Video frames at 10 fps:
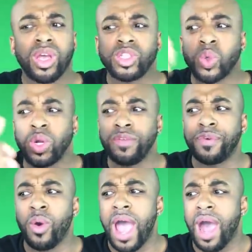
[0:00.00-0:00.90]

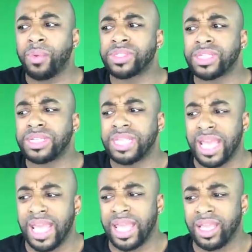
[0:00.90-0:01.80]
twenty-four hours a
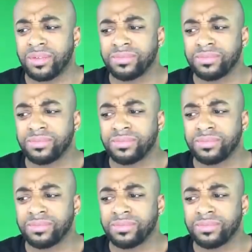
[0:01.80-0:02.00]
day.